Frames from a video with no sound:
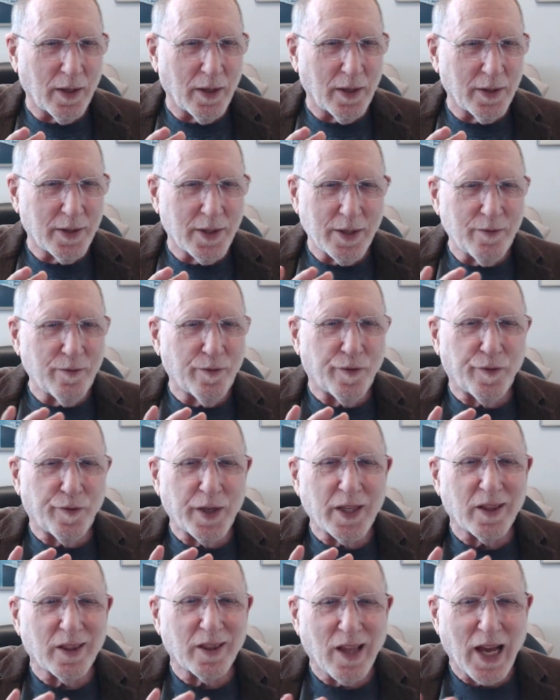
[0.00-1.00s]
it didn't
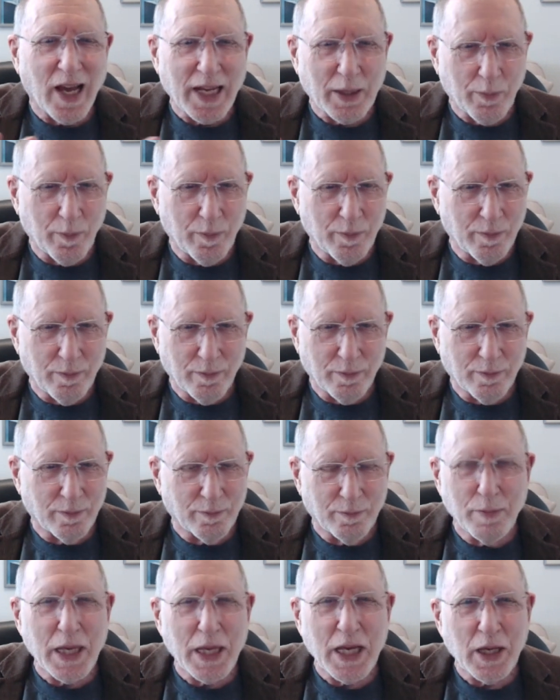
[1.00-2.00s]
feel like
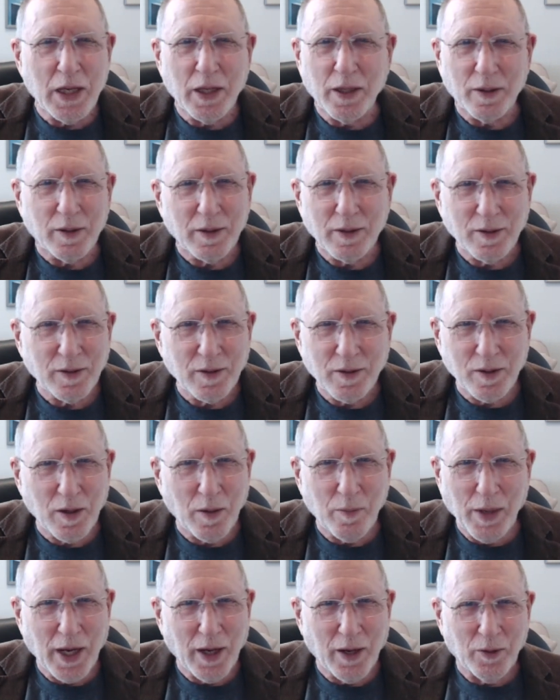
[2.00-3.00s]
me
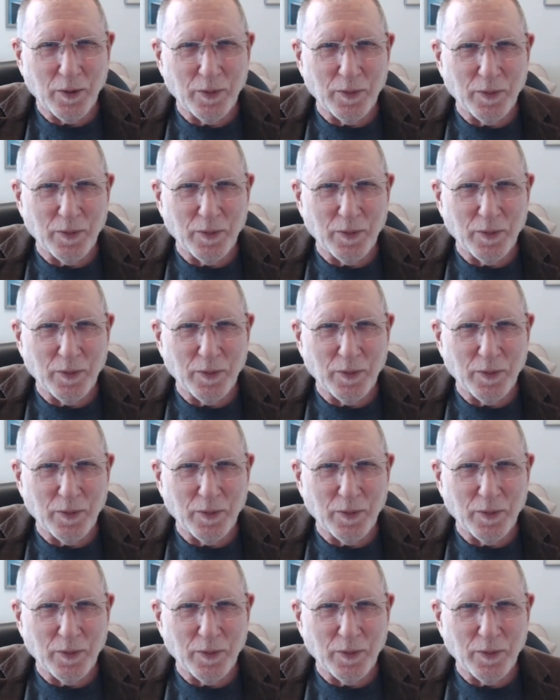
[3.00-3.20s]
somehow.